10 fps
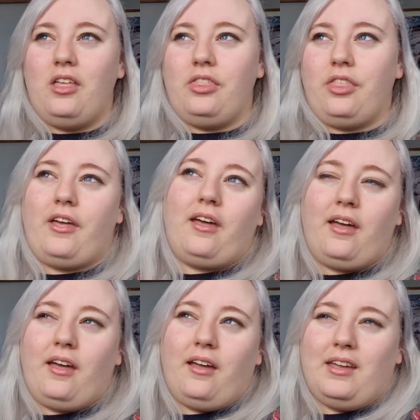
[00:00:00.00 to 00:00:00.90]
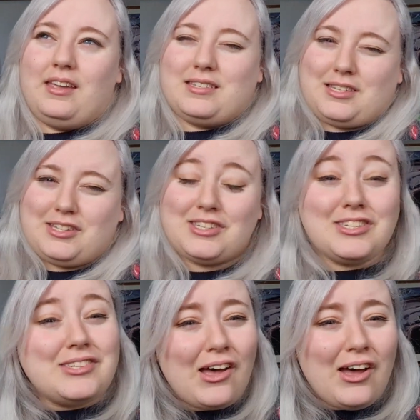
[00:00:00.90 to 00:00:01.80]
There is a
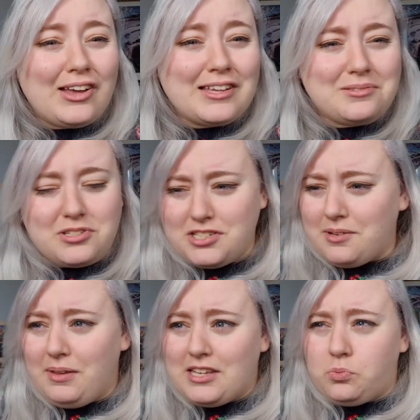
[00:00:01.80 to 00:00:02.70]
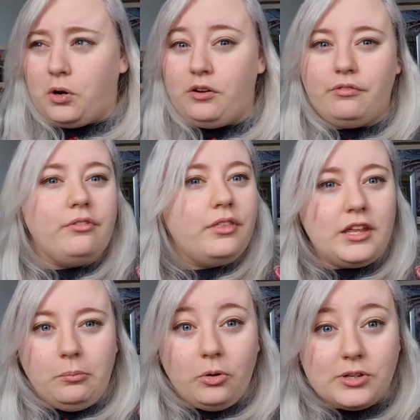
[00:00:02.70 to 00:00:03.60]
circus, which to me is one of
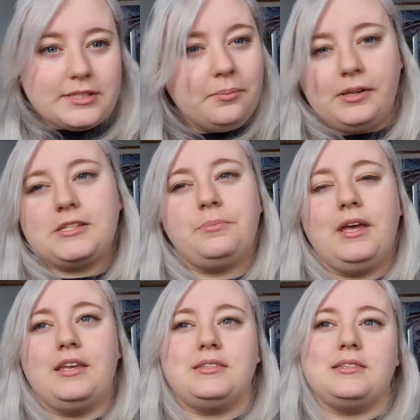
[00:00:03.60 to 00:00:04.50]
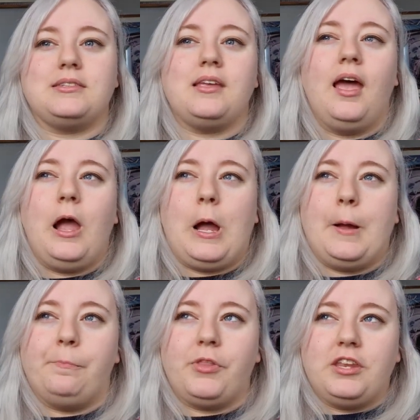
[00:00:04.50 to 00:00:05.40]
the most liminal spaces.
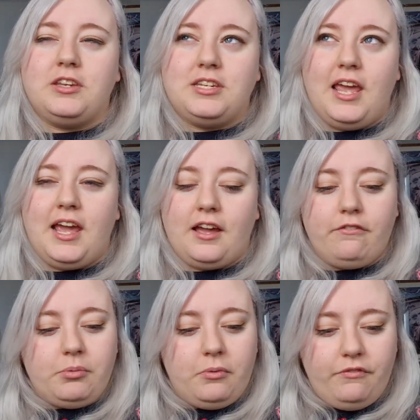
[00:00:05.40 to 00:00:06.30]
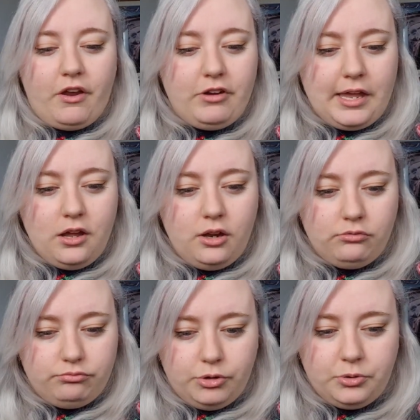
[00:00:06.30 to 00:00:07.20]
Um, but then you take it from a very
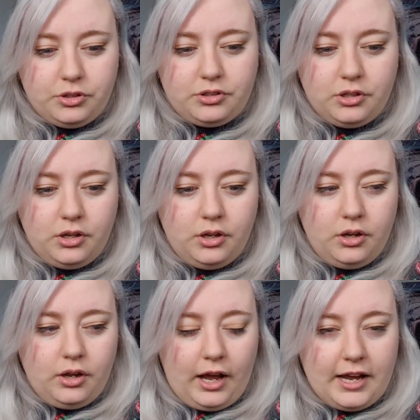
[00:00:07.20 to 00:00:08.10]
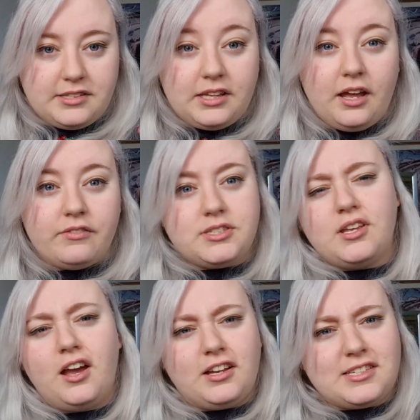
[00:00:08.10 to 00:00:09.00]
rooted idea of a
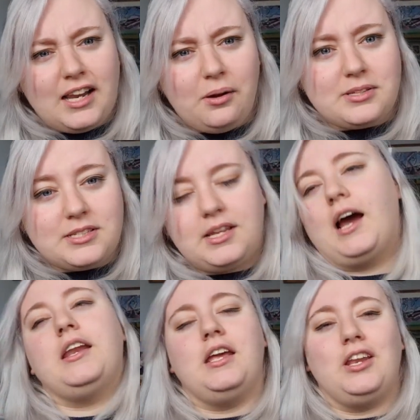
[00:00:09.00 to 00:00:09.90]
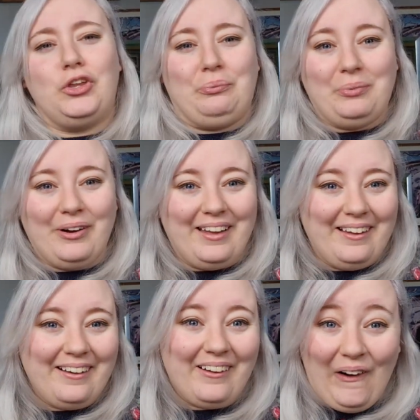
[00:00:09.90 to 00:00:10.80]
circus in our society and you put it
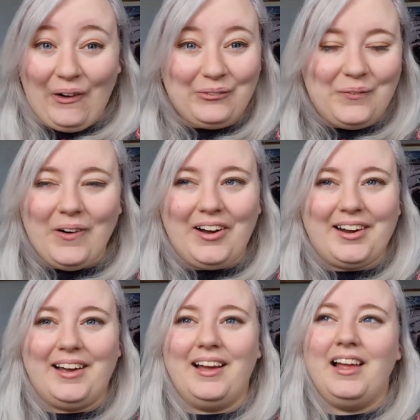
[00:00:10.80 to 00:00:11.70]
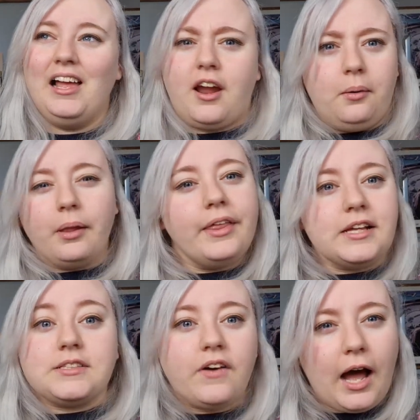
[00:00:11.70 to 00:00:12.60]
on water. Terrible
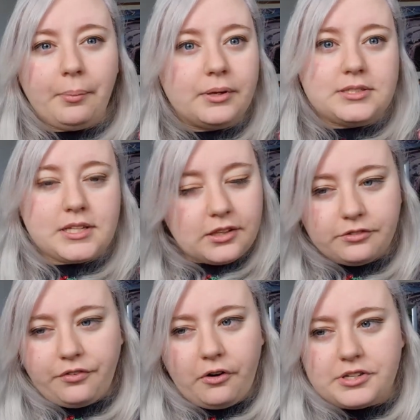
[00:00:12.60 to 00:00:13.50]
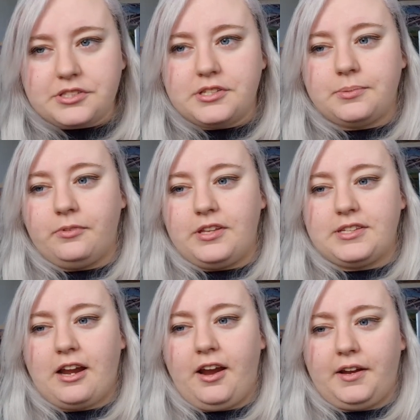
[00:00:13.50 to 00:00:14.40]
things have happened in the forest to some of these
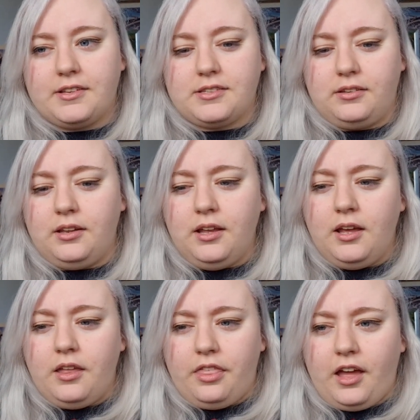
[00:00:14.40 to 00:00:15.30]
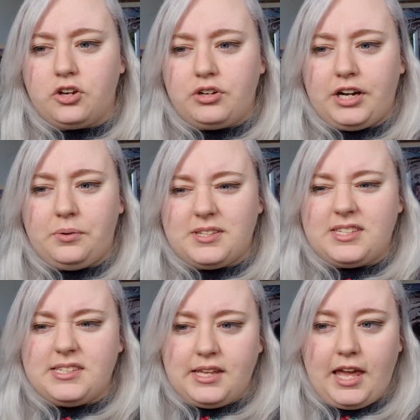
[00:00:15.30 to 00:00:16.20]
characters, and they are trying to
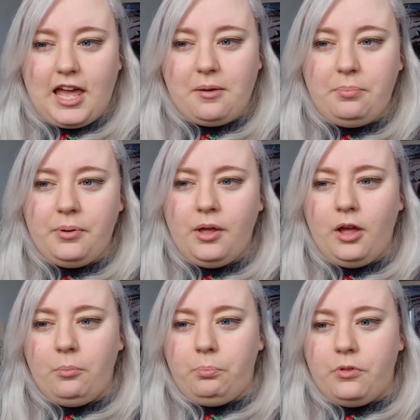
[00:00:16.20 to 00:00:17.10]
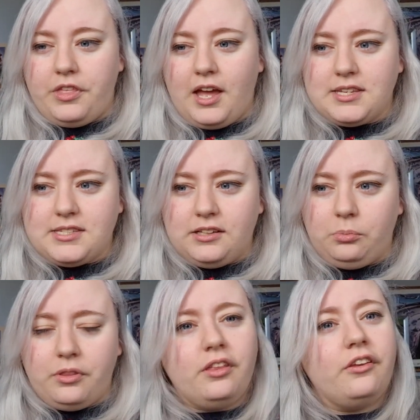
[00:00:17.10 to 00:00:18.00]
escape, but they are still
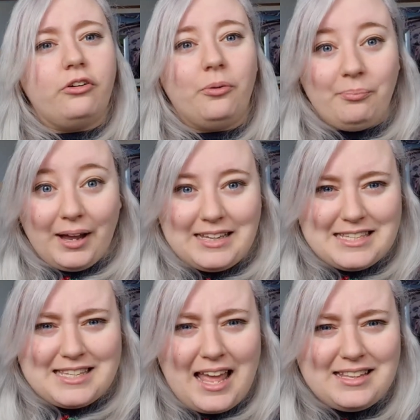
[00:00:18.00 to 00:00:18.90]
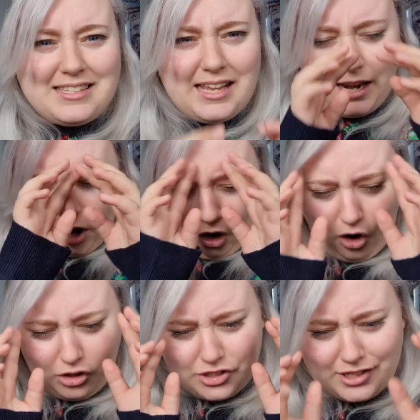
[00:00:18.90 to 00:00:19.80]
within their own mindsets, and it
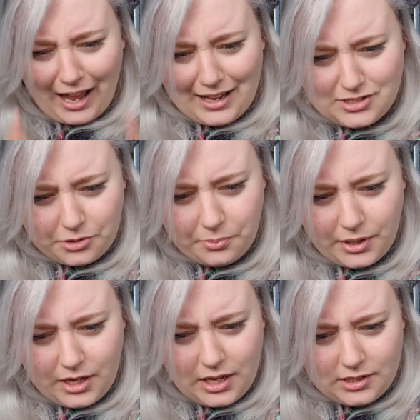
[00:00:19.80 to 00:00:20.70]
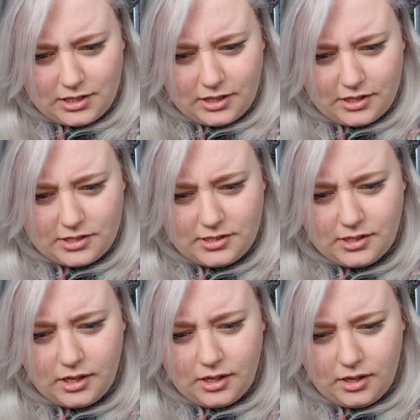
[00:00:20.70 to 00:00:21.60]
all just adds up to this
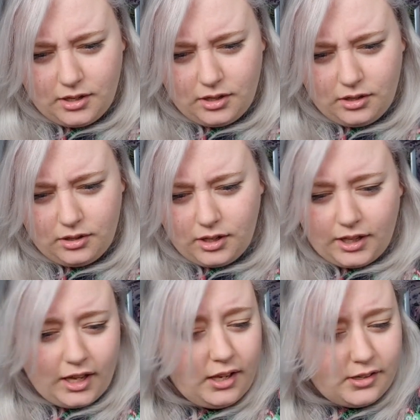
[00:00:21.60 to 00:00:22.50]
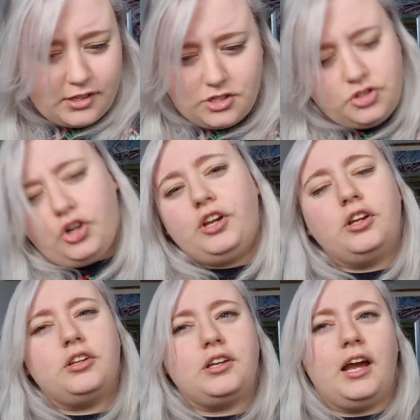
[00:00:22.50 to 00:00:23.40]
again
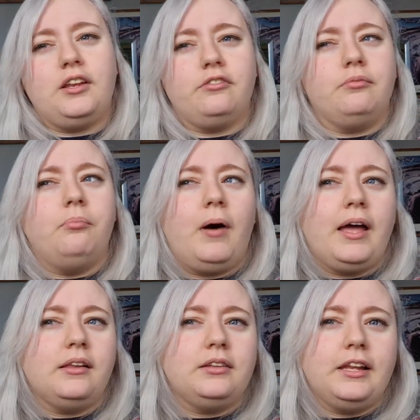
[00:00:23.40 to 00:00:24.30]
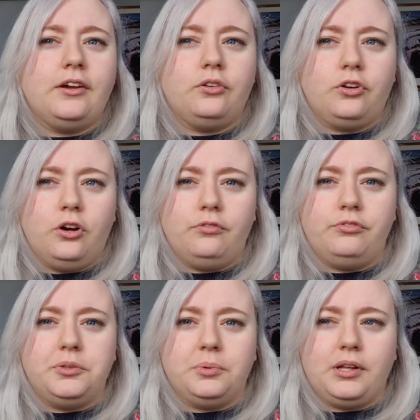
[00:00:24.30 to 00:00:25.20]
disjointed, kind of mildly
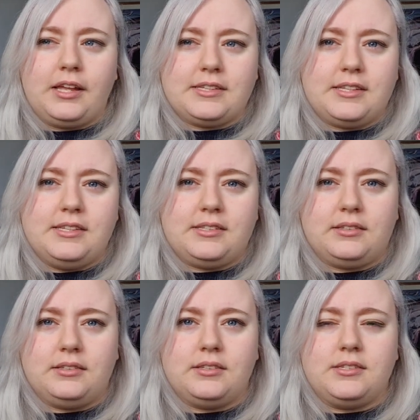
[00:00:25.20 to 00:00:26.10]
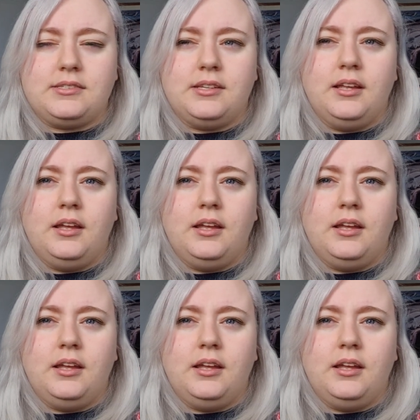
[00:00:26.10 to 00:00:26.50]
uncomfortable existence,